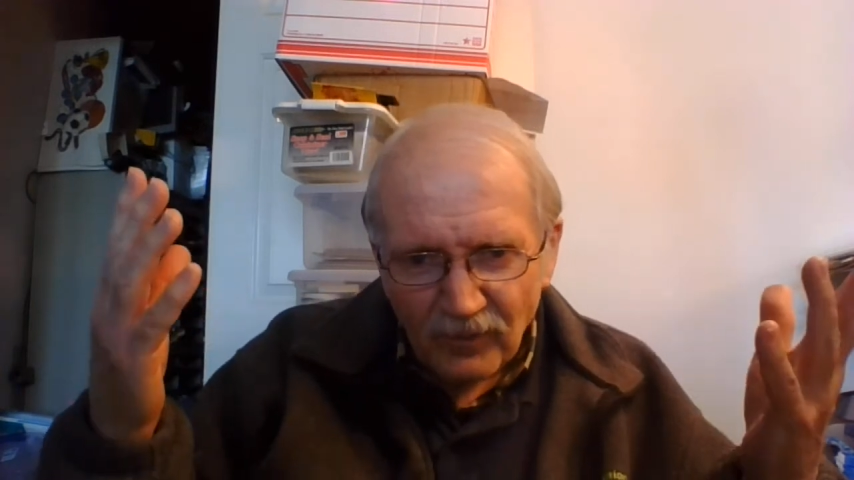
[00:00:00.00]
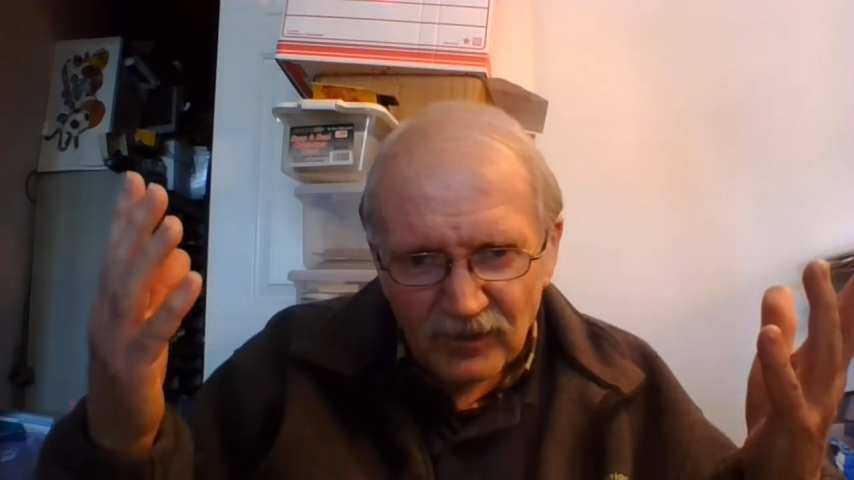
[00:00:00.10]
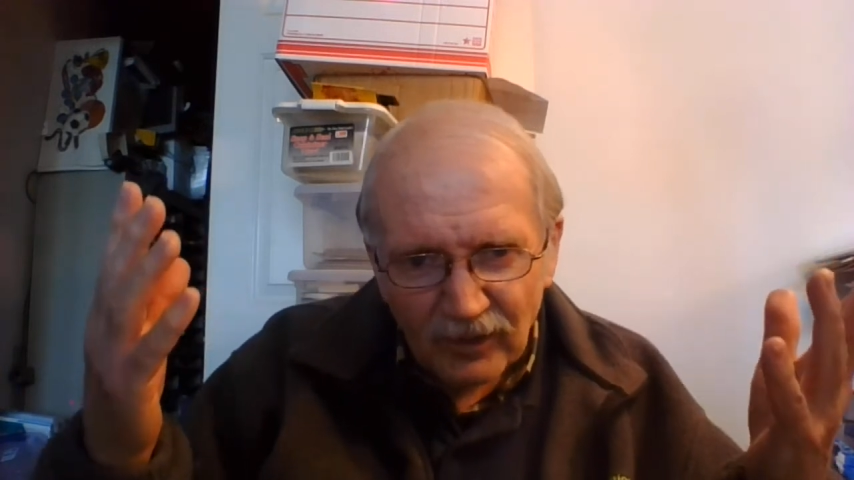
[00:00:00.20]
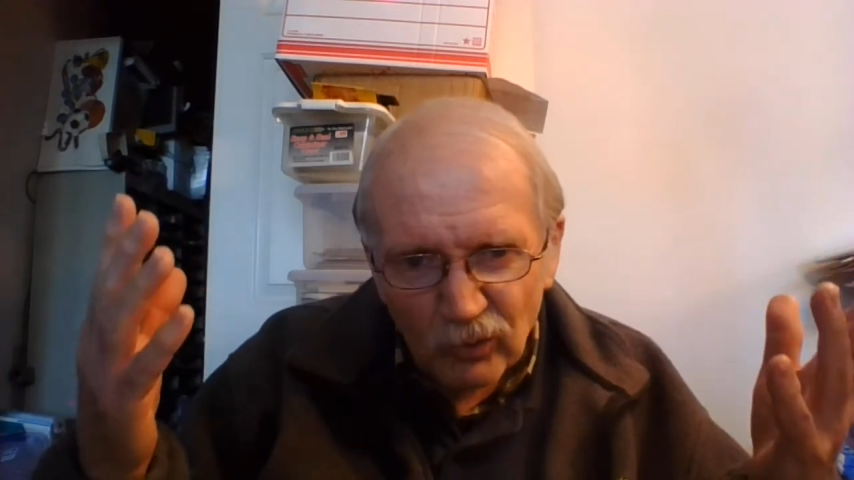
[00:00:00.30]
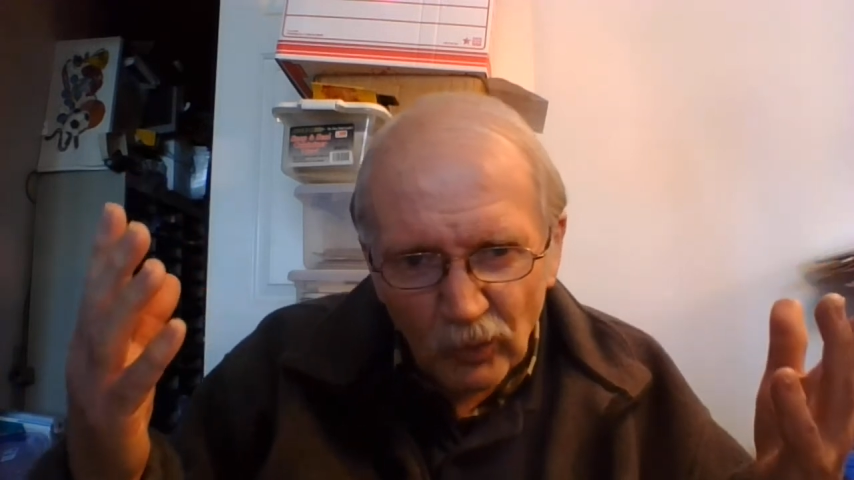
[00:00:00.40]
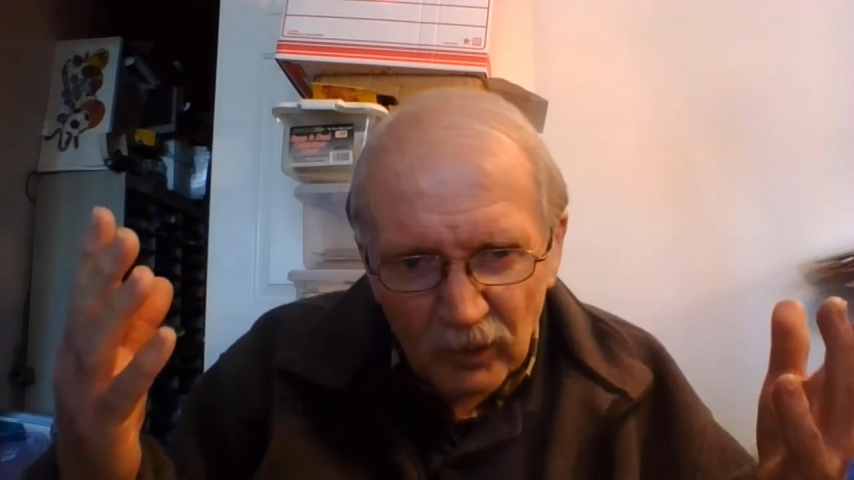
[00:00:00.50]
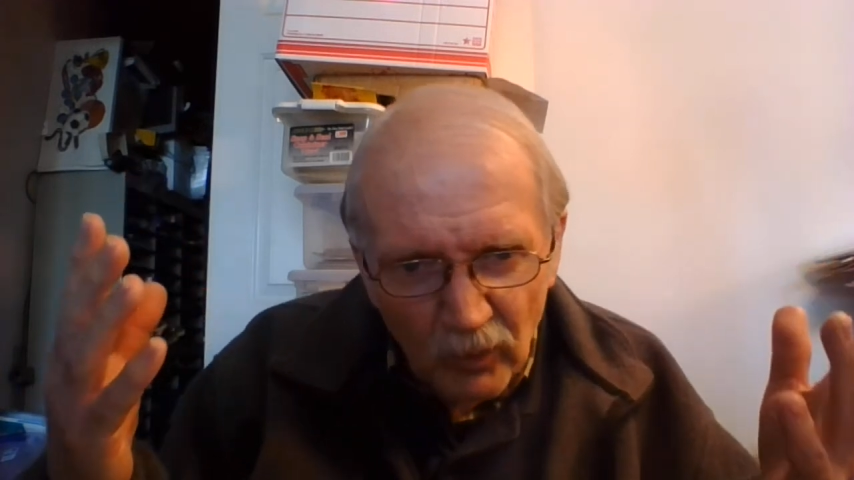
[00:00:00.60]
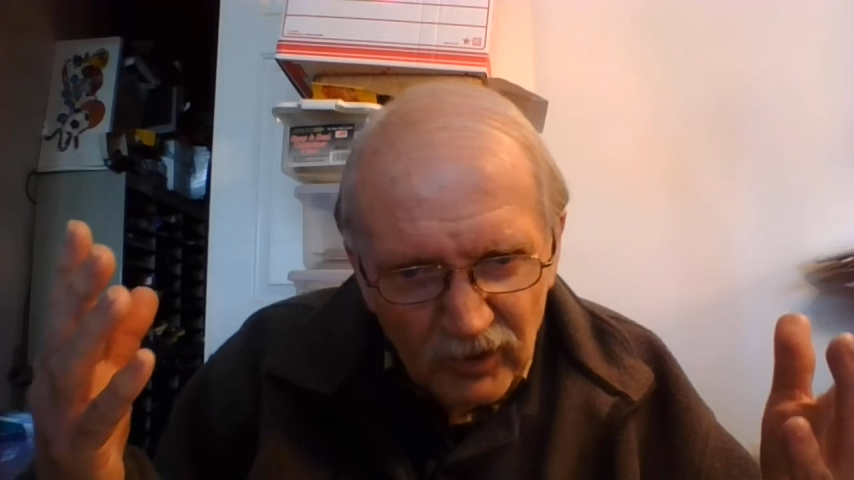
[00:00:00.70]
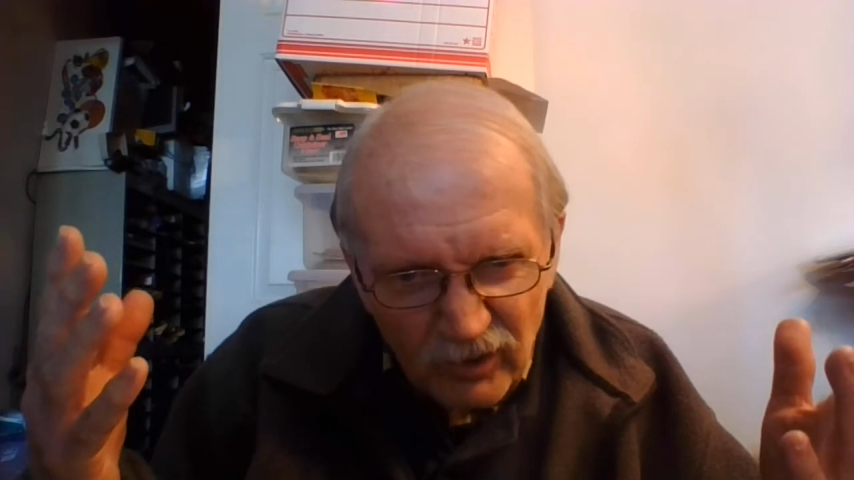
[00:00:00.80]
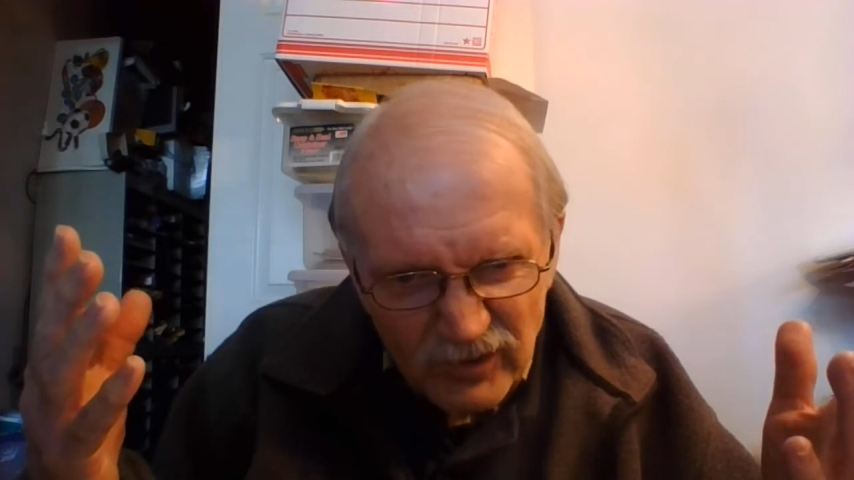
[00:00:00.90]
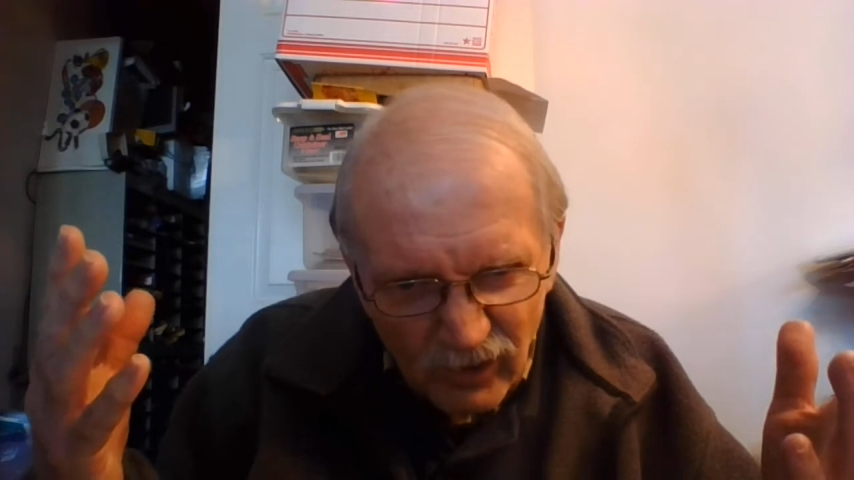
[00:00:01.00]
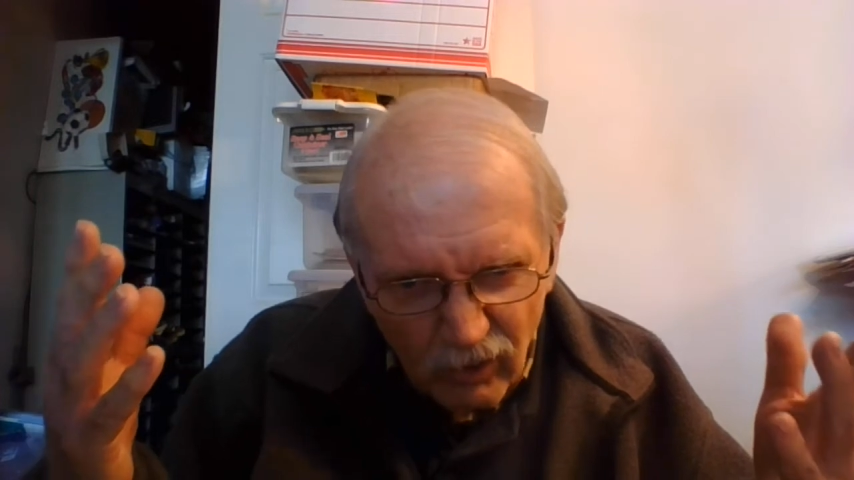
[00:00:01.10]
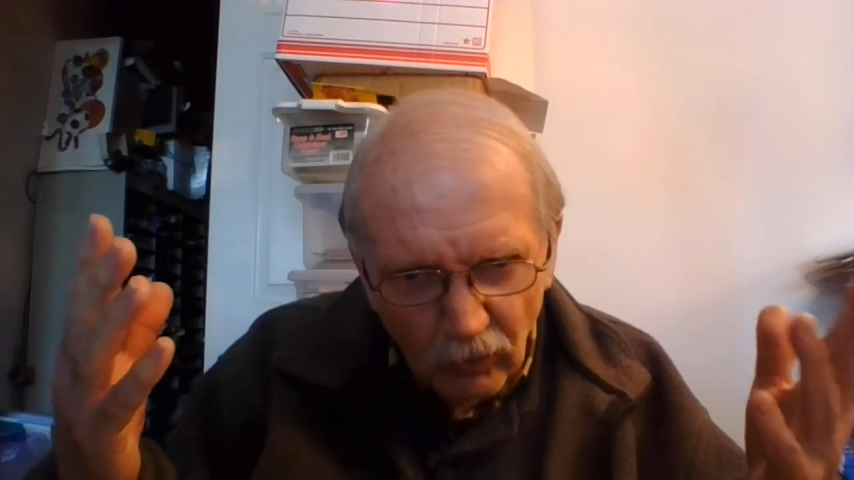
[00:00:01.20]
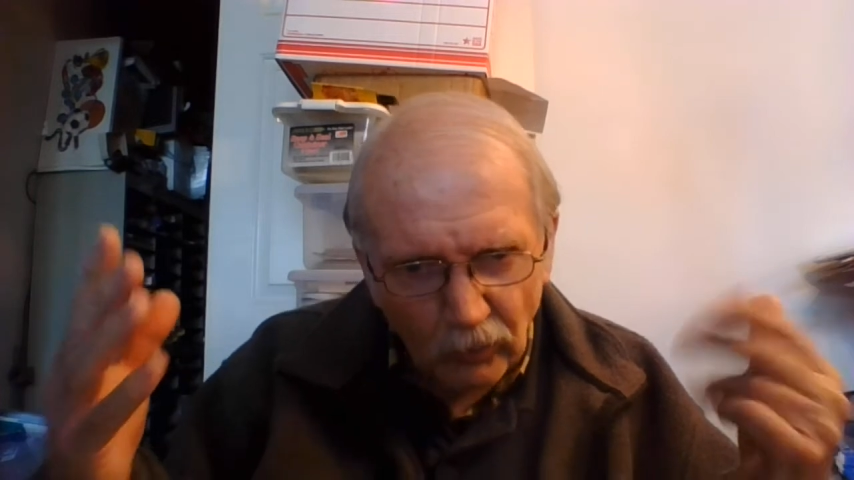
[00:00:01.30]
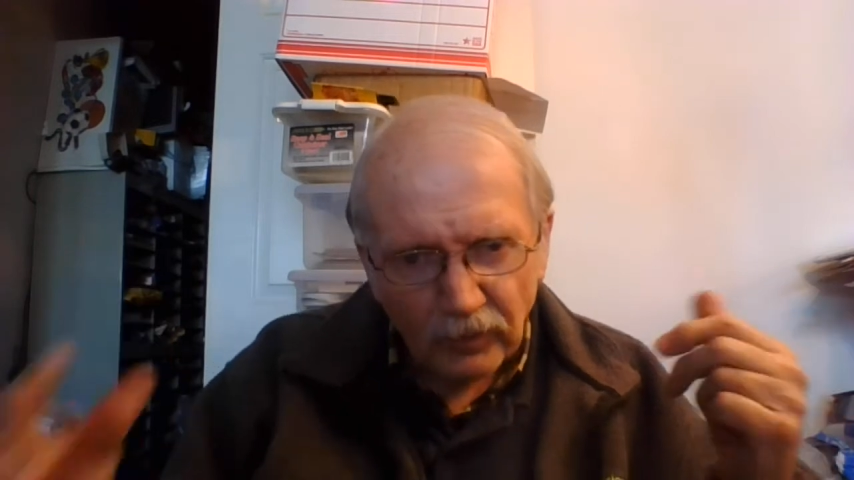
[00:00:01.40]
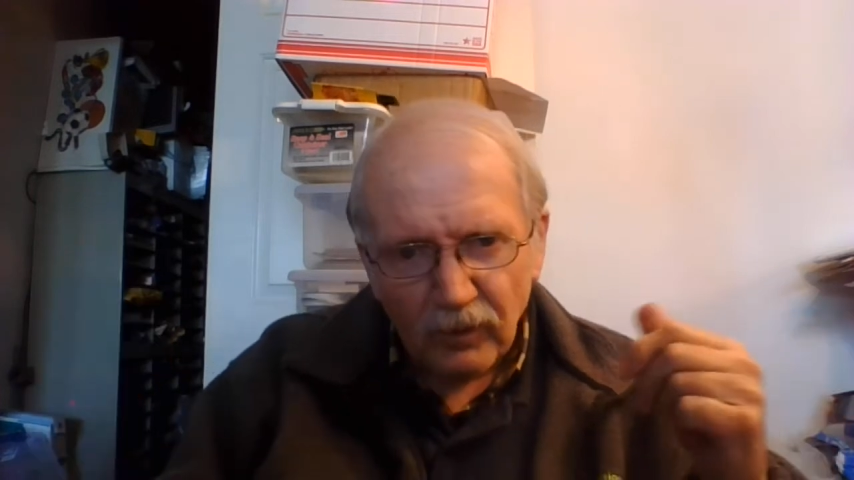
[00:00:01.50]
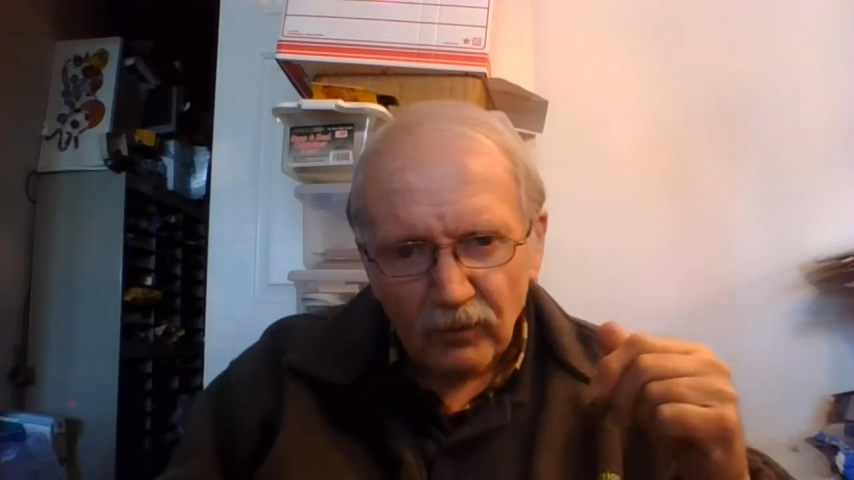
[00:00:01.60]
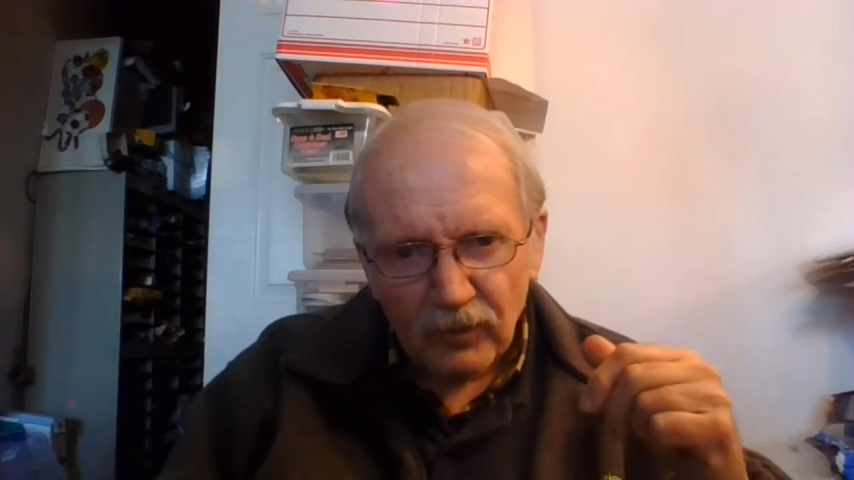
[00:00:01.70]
like 21 years old.